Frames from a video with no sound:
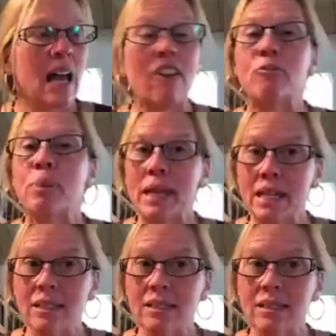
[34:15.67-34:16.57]
have
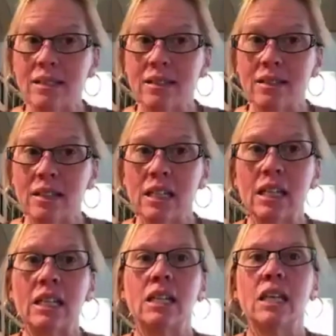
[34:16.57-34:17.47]
peace
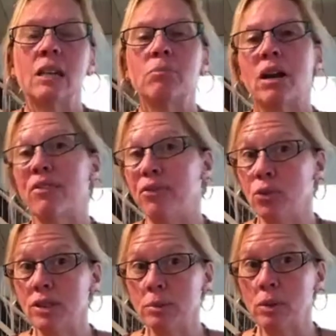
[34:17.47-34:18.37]
In, in my
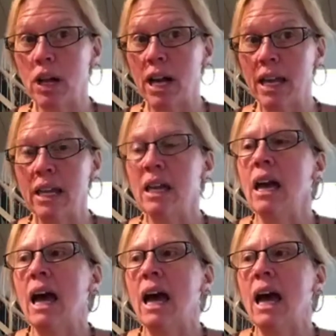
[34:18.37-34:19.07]
food supply,